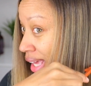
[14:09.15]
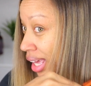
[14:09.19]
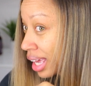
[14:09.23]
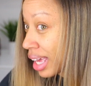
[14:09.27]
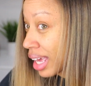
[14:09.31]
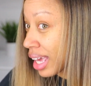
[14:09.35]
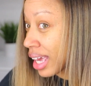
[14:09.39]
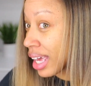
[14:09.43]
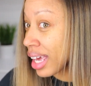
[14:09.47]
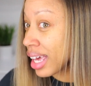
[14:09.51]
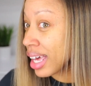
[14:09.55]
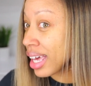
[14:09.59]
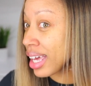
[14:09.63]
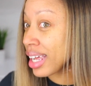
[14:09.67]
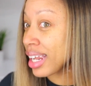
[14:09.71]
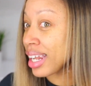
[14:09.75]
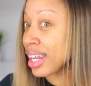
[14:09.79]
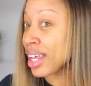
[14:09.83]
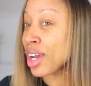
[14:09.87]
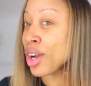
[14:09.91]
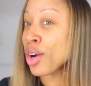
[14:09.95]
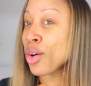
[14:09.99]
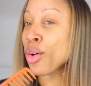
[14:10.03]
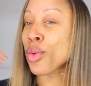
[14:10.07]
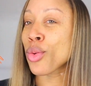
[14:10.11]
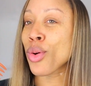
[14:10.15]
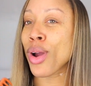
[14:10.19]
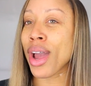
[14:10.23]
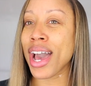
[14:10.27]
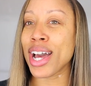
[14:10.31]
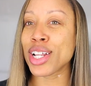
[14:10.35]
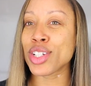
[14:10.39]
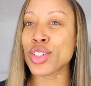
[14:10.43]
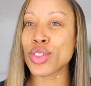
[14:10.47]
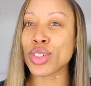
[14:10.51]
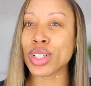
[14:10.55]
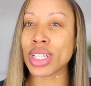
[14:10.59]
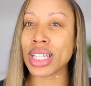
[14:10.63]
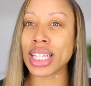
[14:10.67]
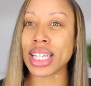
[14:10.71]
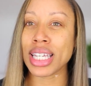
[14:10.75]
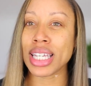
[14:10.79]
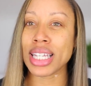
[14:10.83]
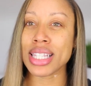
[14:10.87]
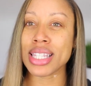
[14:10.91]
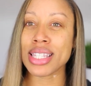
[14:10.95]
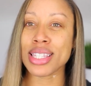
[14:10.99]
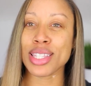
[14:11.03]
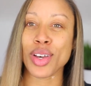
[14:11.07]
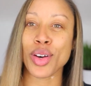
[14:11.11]
And
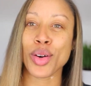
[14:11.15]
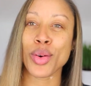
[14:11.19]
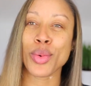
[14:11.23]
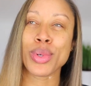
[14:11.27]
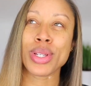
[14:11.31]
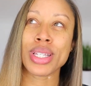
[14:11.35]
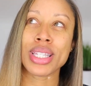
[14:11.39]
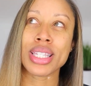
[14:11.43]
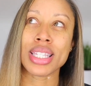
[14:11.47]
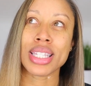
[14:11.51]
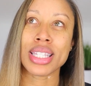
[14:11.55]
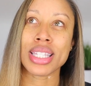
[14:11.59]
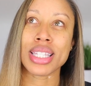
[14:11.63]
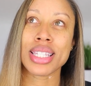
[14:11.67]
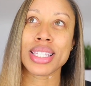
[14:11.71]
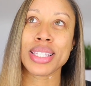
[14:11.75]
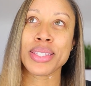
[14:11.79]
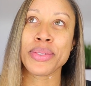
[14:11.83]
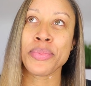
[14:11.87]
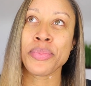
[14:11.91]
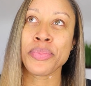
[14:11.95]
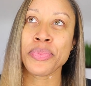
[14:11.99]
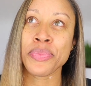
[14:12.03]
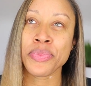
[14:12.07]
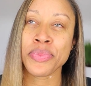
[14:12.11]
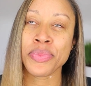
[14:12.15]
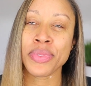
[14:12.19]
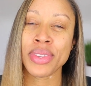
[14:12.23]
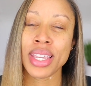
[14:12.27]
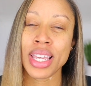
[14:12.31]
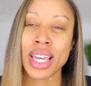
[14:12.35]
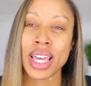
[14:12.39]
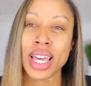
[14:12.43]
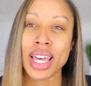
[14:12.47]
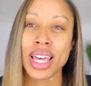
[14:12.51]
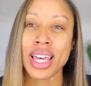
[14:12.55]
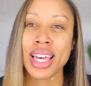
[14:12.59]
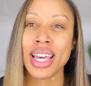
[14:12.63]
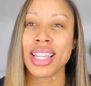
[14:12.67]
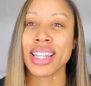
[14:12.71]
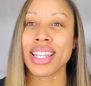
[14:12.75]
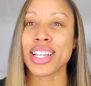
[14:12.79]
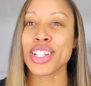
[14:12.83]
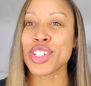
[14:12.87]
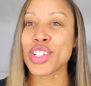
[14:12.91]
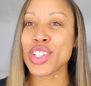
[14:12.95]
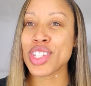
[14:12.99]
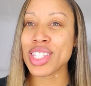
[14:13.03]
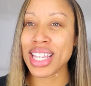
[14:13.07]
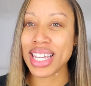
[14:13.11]
gradually, so what's this?
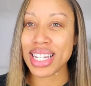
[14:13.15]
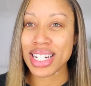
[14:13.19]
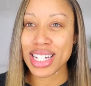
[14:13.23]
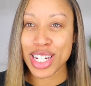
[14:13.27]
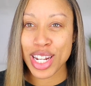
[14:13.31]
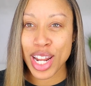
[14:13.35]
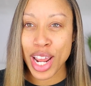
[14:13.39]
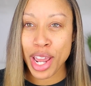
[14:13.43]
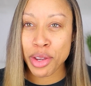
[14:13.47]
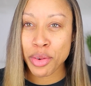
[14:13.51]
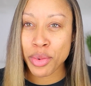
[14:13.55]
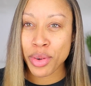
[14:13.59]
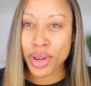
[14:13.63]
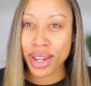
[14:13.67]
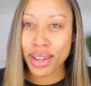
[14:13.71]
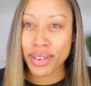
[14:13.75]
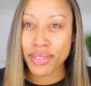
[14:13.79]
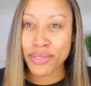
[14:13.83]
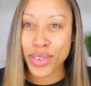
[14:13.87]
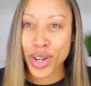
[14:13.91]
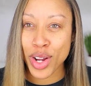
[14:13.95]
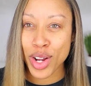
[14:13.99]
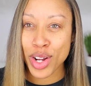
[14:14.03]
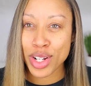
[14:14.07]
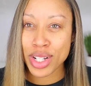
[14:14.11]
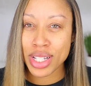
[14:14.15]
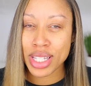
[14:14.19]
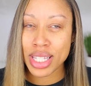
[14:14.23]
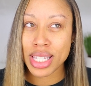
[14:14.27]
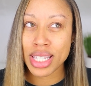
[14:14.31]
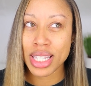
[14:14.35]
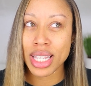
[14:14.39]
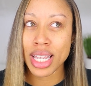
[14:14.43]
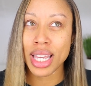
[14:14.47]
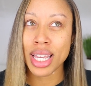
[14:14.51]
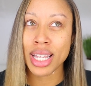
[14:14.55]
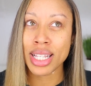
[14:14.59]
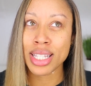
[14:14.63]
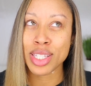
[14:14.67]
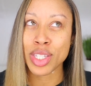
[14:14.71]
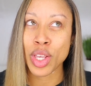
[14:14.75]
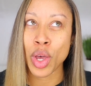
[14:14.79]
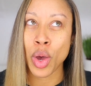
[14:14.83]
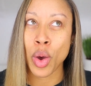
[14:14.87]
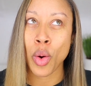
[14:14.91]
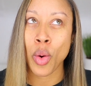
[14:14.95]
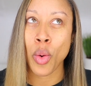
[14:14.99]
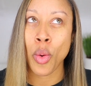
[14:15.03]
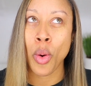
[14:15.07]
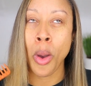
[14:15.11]
Let's just say January 1st.
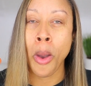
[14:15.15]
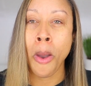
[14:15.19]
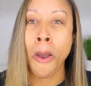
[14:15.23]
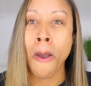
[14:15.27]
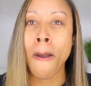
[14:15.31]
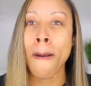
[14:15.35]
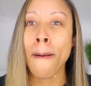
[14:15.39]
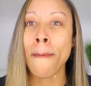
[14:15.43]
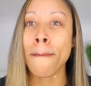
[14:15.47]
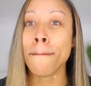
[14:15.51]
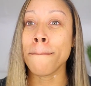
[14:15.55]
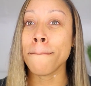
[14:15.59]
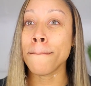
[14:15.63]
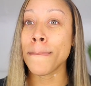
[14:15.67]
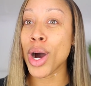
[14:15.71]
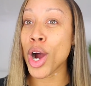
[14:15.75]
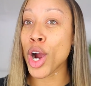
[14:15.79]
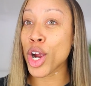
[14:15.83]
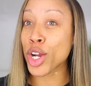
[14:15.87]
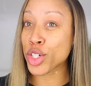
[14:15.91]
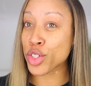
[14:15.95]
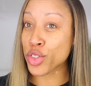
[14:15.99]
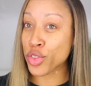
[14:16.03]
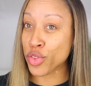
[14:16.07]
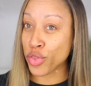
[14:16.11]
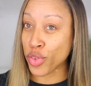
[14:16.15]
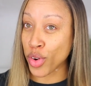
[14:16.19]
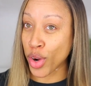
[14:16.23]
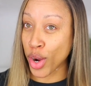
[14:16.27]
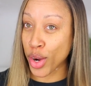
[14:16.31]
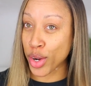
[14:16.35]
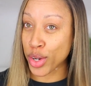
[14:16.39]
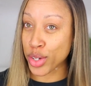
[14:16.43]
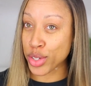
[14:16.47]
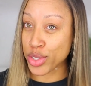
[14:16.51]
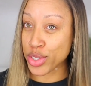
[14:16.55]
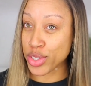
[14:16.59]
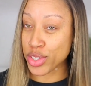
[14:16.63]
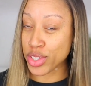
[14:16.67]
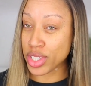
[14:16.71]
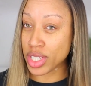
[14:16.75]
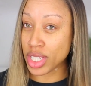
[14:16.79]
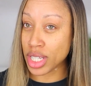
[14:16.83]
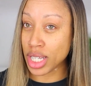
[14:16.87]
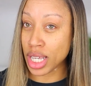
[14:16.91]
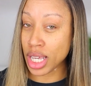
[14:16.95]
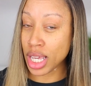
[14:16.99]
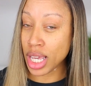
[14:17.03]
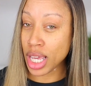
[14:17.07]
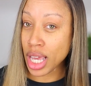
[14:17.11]
So March 1st,
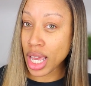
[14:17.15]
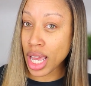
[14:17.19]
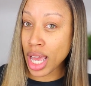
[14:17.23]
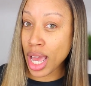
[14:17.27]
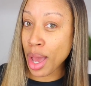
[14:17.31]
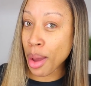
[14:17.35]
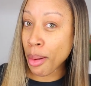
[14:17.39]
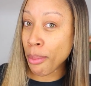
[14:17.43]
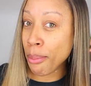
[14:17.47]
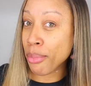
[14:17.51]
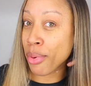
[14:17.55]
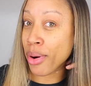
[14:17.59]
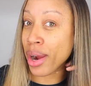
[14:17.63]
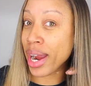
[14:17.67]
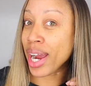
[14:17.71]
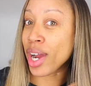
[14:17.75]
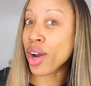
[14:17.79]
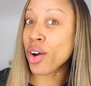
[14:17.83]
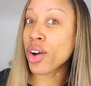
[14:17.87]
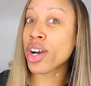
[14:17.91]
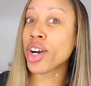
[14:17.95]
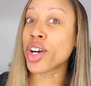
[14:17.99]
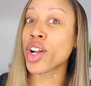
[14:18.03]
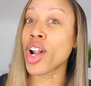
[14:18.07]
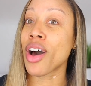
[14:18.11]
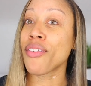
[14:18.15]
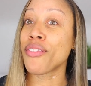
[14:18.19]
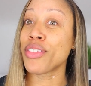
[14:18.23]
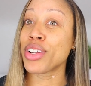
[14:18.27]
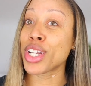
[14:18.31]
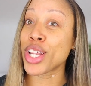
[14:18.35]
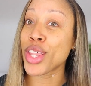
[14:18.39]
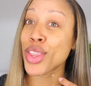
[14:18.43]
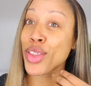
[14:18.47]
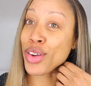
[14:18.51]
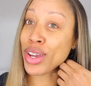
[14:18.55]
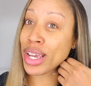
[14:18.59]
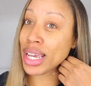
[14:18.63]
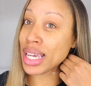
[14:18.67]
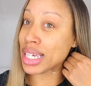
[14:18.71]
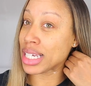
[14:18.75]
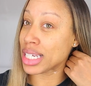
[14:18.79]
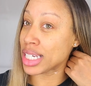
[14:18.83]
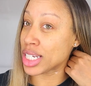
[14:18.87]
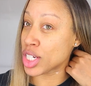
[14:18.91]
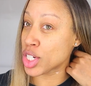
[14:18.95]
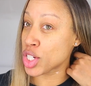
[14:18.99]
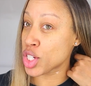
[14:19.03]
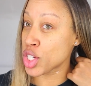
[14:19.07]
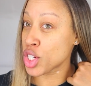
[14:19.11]
Brian will cut off another
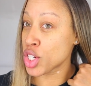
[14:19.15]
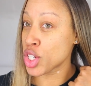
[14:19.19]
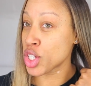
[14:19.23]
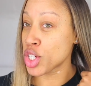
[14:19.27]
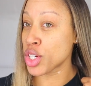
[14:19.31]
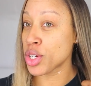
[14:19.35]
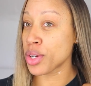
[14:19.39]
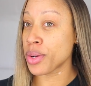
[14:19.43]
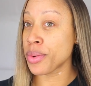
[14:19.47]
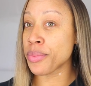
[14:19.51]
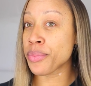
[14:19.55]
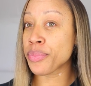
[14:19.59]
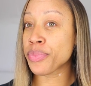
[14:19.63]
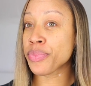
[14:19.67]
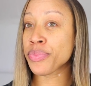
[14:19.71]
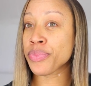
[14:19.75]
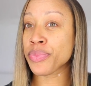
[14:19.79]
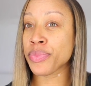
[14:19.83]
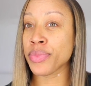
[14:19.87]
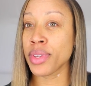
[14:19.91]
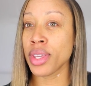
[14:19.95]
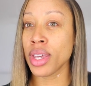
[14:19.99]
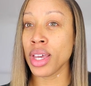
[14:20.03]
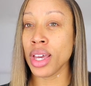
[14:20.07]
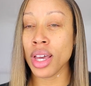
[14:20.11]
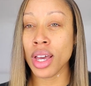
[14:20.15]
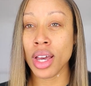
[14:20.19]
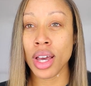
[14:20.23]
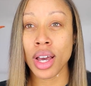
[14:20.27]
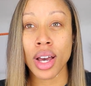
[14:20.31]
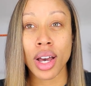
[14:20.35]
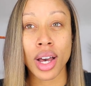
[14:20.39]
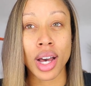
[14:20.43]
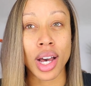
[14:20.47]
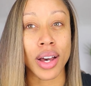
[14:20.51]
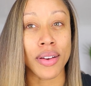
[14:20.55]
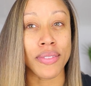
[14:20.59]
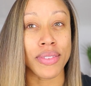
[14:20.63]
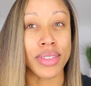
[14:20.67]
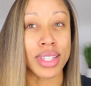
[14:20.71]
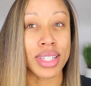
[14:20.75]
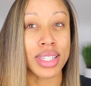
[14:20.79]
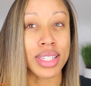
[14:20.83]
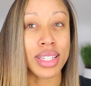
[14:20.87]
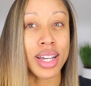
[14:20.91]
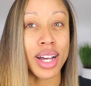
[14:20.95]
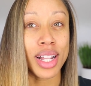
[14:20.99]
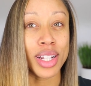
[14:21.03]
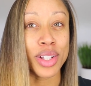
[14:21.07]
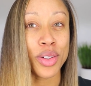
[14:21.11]
inch of
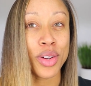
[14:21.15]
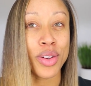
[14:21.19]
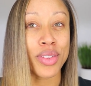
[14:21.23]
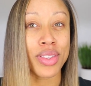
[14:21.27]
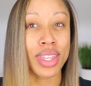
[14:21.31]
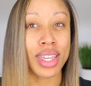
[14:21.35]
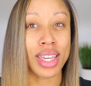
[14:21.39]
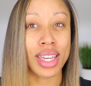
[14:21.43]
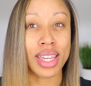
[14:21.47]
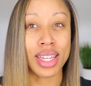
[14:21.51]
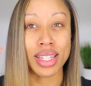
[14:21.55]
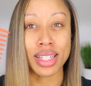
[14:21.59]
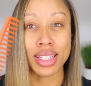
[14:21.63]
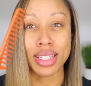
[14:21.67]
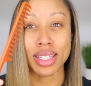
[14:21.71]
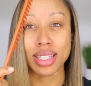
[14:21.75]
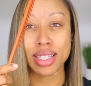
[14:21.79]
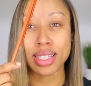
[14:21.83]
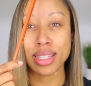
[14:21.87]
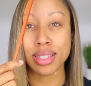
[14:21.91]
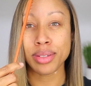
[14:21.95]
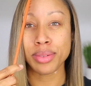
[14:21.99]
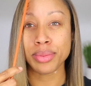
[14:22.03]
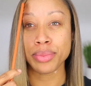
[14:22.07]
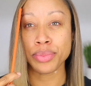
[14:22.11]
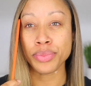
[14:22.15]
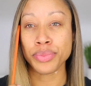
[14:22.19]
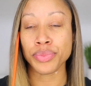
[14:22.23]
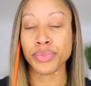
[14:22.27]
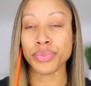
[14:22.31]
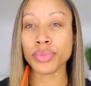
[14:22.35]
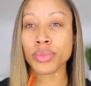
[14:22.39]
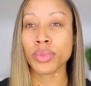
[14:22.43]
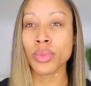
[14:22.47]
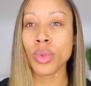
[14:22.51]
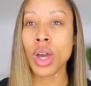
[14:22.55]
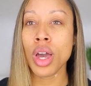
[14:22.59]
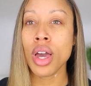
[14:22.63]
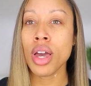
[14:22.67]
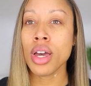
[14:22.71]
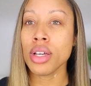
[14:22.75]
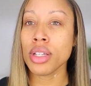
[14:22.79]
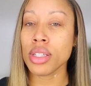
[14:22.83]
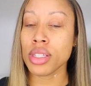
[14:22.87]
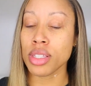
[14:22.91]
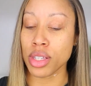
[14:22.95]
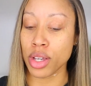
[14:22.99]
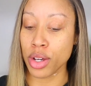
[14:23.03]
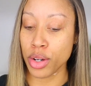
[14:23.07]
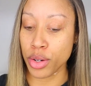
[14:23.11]
this color on the ends.
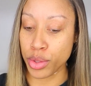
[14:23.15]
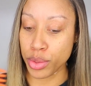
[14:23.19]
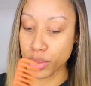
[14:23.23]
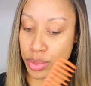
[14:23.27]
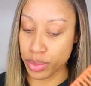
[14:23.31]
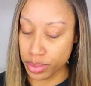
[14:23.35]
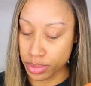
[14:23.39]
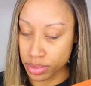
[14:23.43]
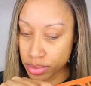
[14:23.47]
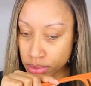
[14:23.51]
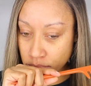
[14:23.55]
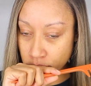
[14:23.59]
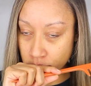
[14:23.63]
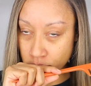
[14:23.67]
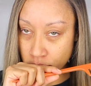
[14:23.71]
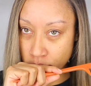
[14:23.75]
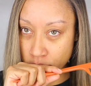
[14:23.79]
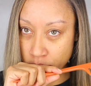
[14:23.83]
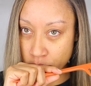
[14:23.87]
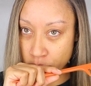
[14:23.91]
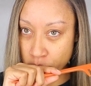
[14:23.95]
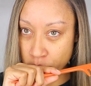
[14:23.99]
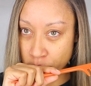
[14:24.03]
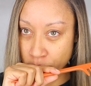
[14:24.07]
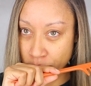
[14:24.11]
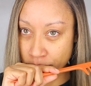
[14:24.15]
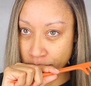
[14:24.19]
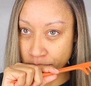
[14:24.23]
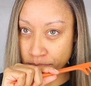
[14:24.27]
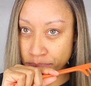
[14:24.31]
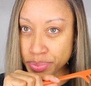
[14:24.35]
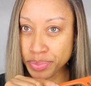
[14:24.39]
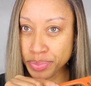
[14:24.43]
So, excuse me.